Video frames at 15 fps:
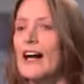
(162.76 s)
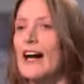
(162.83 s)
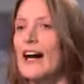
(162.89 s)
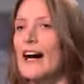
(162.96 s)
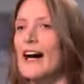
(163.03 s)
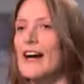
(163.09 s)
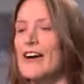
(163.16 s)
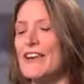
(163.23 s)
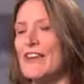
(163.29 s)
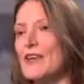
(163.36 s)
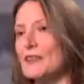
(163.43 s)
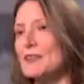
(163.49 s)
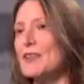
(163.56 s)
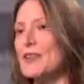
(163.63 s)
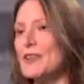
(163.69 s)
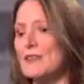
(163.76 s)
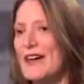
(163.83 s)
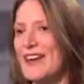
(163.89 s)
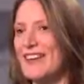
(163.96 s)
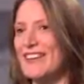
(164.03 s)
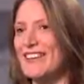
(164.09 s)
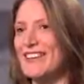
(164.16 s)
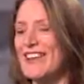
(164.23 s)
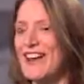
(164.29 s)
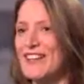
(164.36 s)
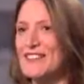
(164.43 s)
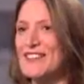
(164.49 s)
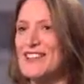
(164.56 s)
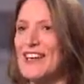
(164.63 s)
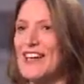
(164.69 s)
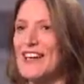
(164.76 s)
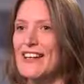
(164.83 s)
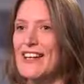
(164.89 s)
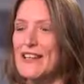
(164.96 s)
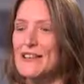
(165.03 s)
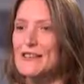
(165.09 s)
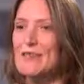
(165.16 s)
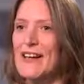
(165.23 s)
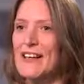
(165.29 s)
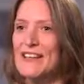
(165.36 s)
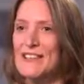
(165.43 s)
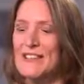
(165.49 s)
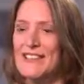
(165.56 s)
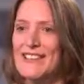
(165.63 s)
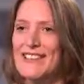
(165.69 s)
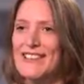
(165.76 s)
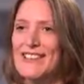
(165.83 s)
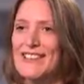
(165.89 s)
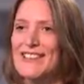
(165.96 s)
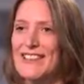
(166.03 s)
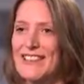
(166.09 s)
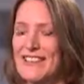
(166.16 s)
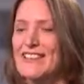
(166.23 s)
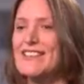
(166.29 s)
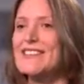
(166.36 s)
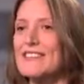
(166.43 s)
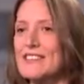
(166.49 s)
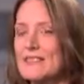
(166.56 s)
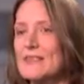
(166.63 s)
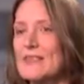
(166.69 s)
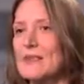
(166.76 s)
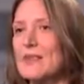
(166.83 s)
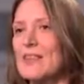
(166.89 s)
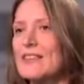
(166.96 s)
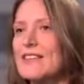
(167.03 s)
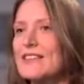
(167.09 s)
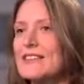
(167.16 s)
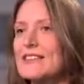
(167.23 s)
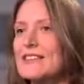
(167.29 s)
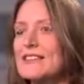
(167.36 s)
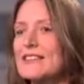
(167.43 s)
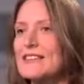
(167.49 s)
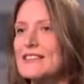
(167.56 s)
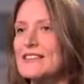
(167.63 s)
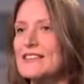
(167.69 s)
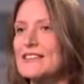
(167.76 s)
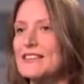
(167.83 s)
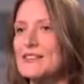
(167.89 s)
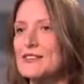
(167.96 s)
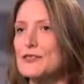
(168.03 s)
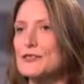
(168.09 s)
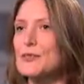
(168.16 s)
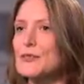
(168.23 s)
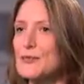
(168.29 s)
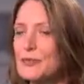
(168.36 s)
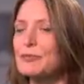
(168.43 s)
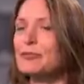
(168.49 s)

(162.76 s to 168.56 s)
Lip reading: and then pull it back after that and make sure that it's still something that's usable.